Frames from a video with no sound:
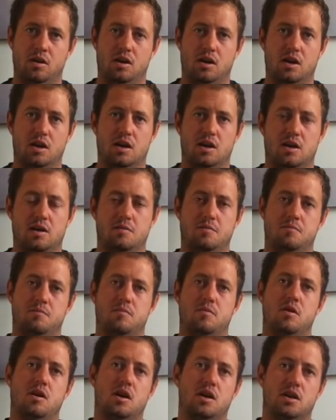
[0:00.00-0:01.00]

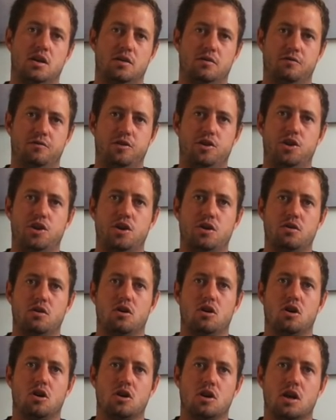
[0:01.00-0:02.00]
um, I did a video
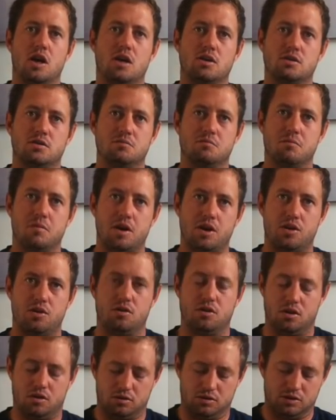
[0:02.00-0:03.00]
on how to make
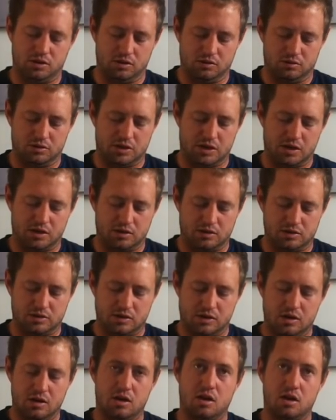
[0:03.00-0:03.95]
your own dingle dangles.